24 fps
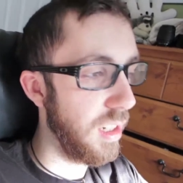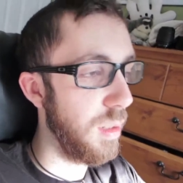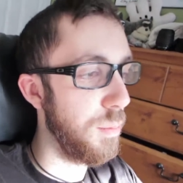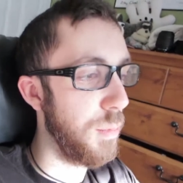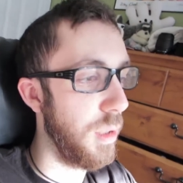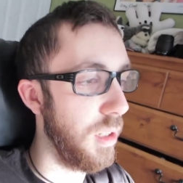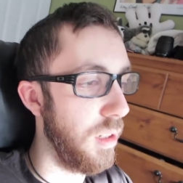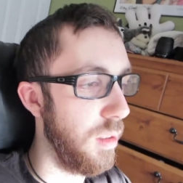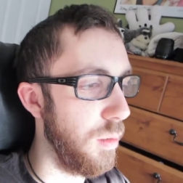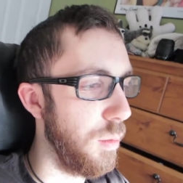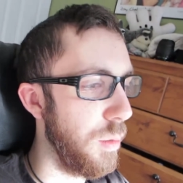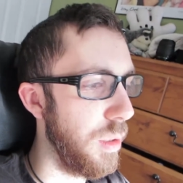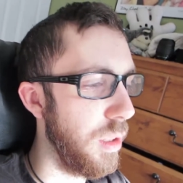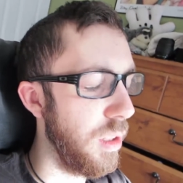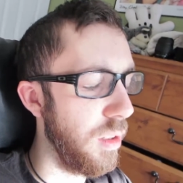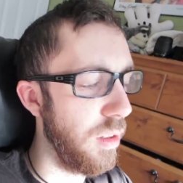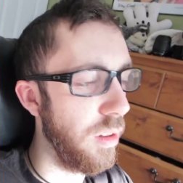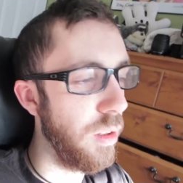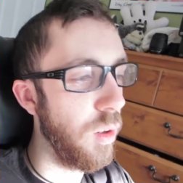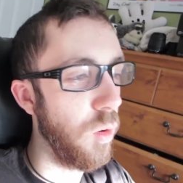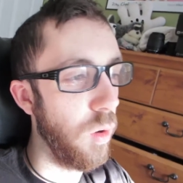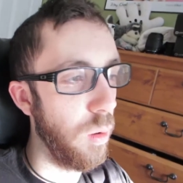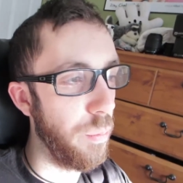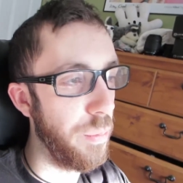am on. Well,
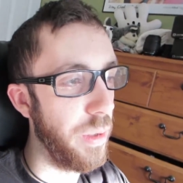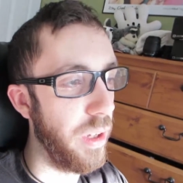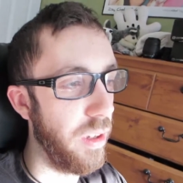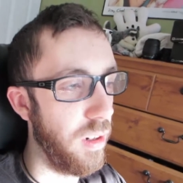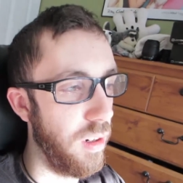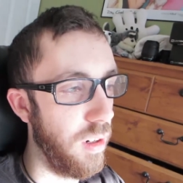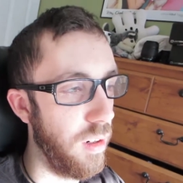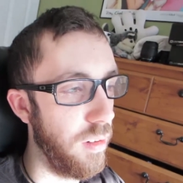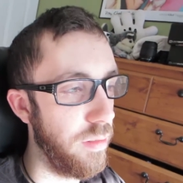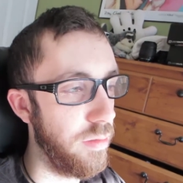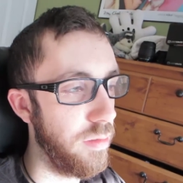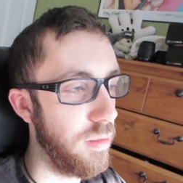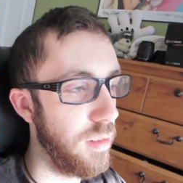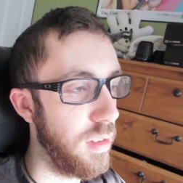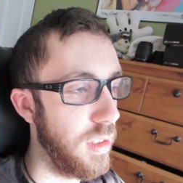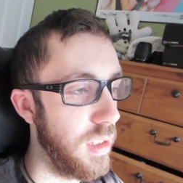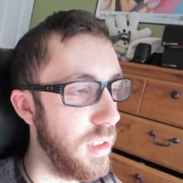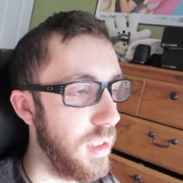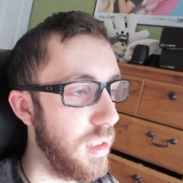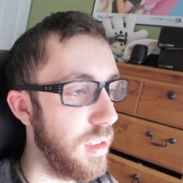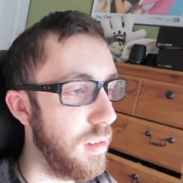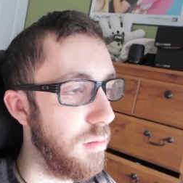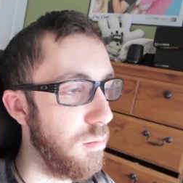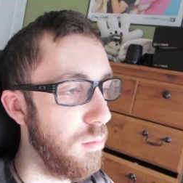no, I'm not off,
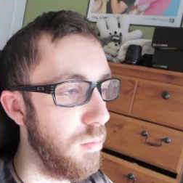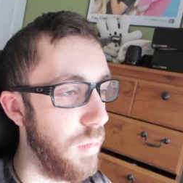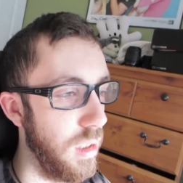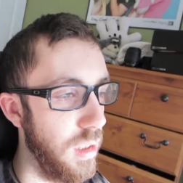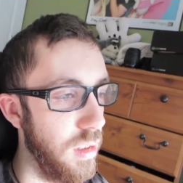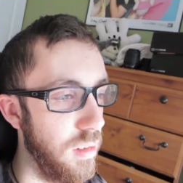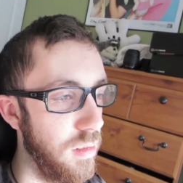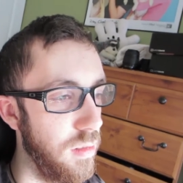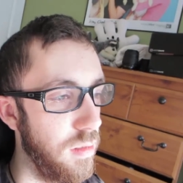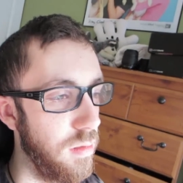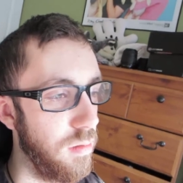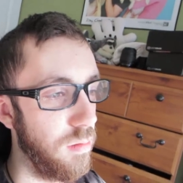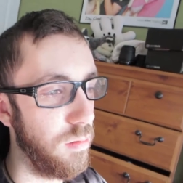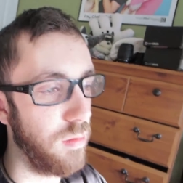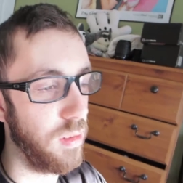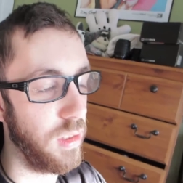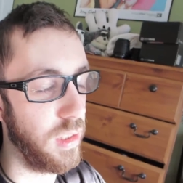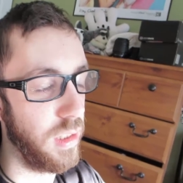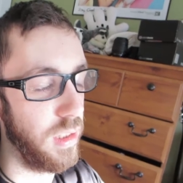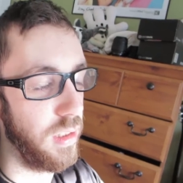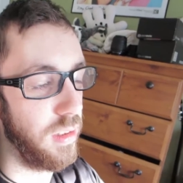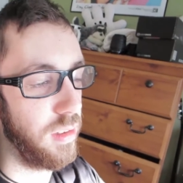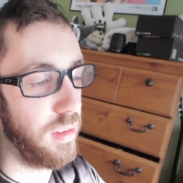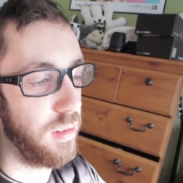but we're
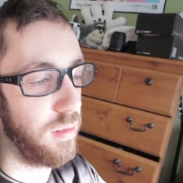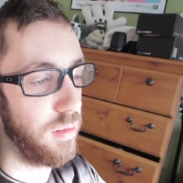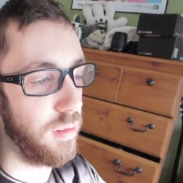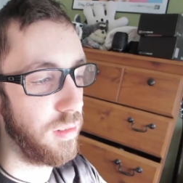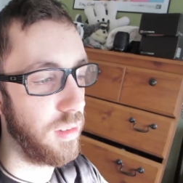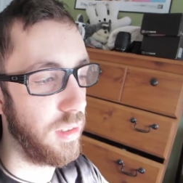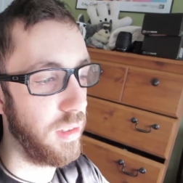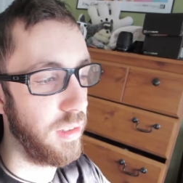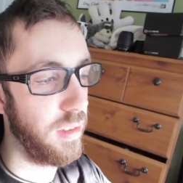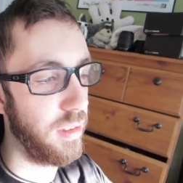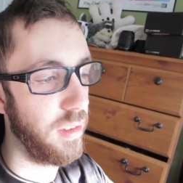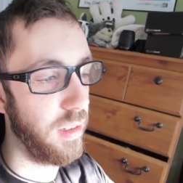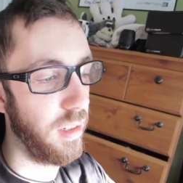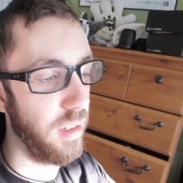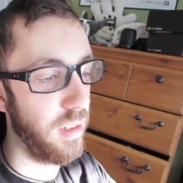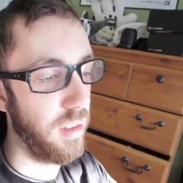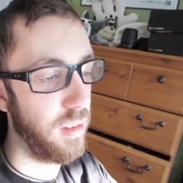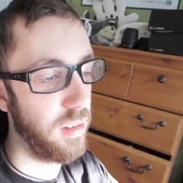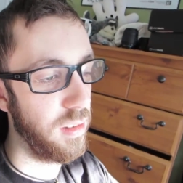gonna we're gonna see.